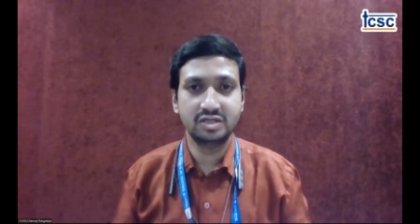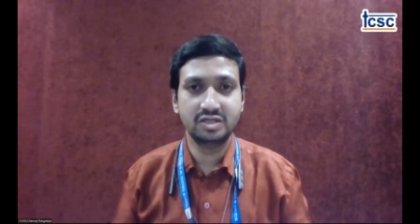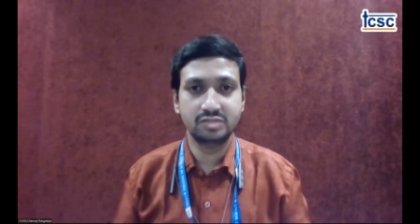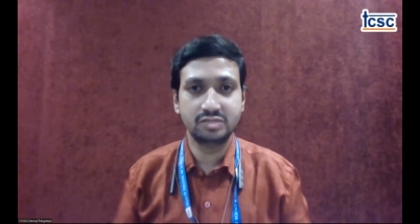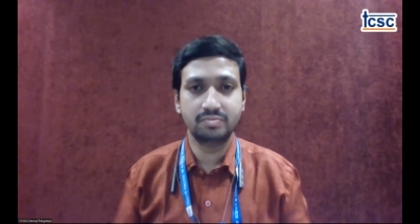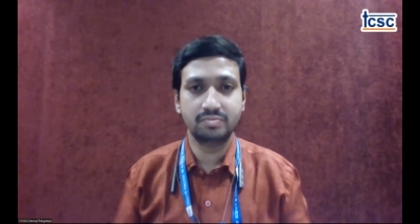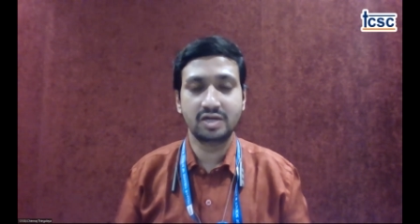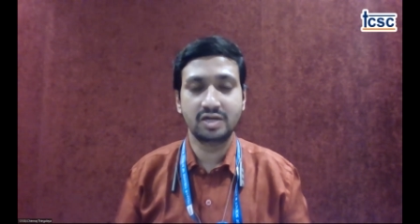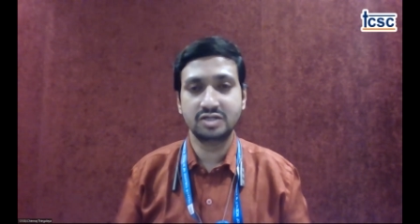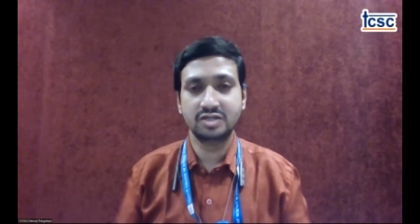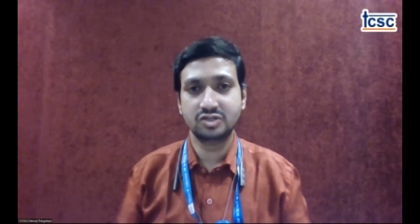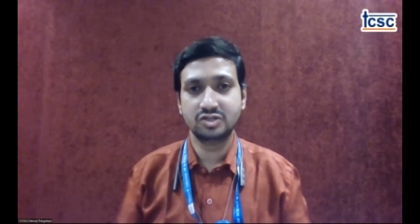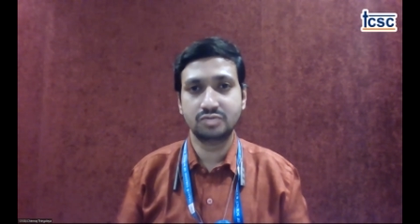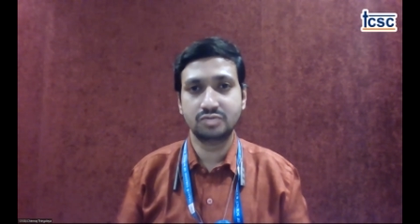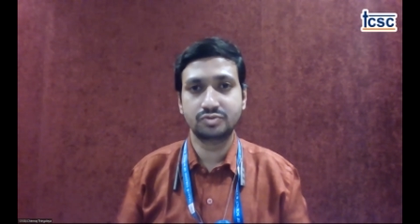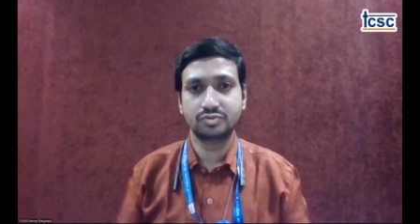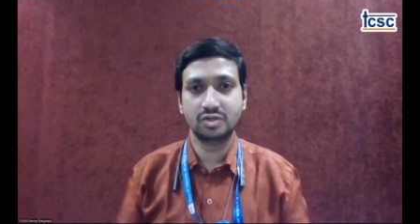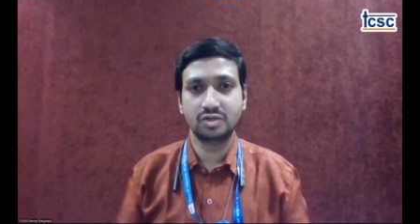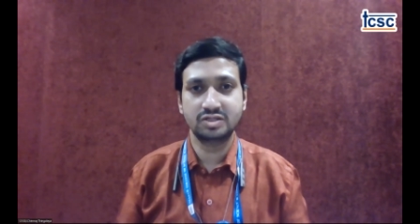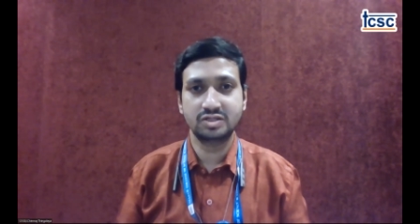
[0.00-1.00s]
It is branch
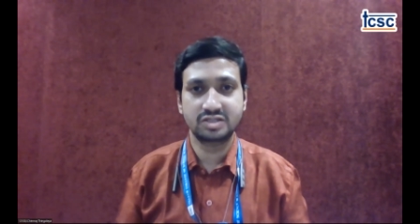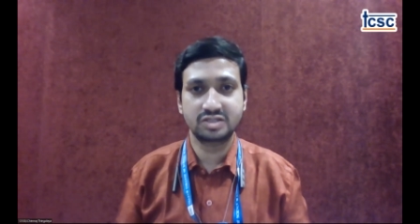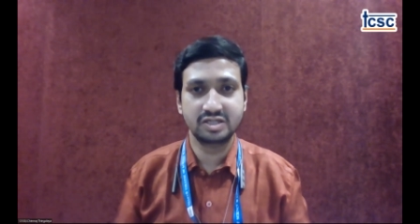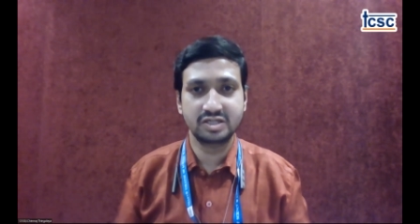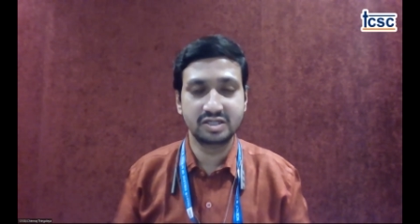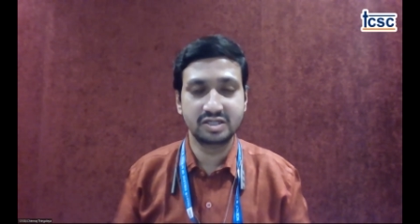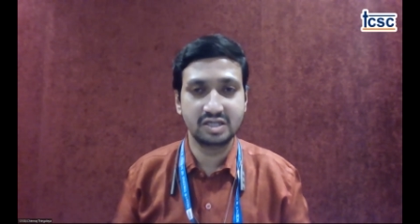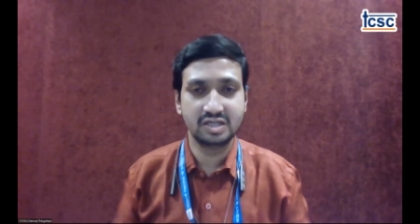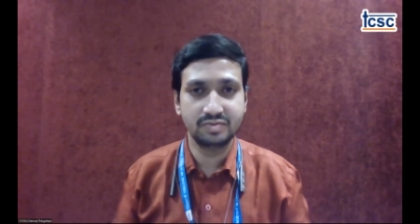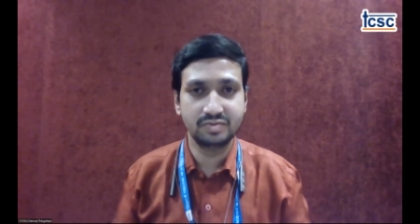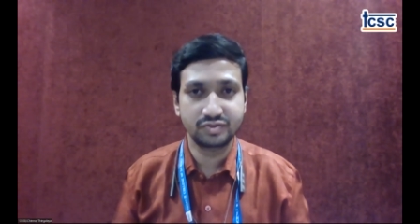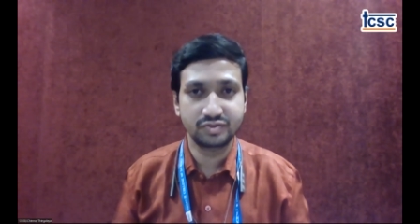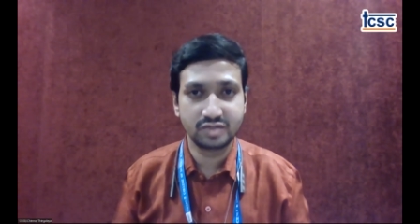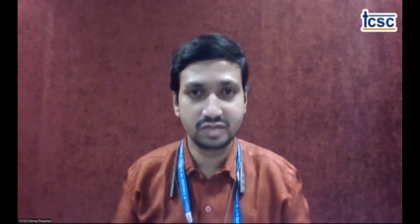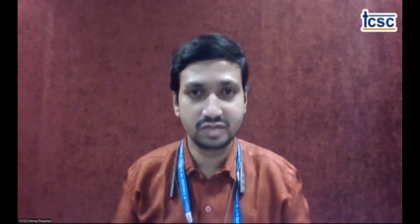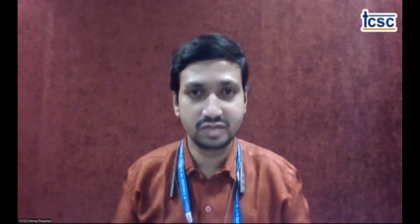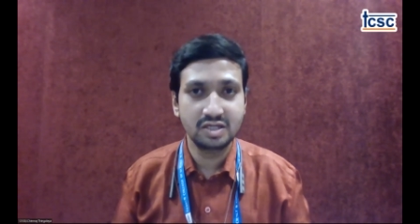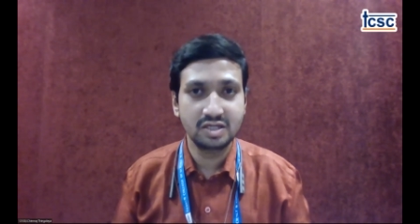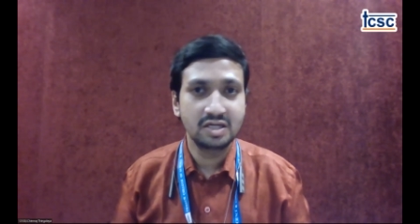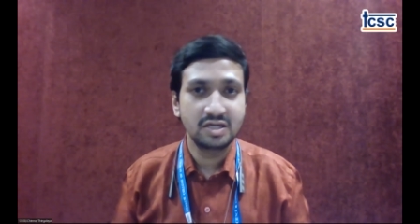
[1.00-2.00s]
of solid state
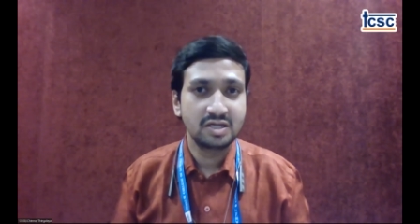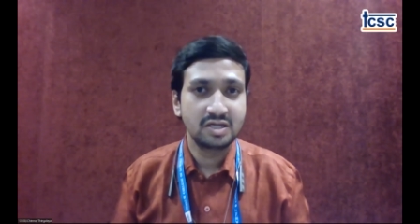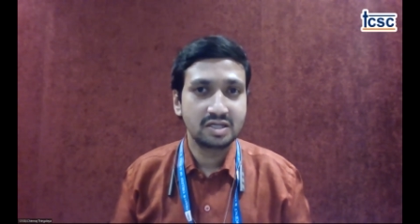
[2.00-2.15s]
chemistry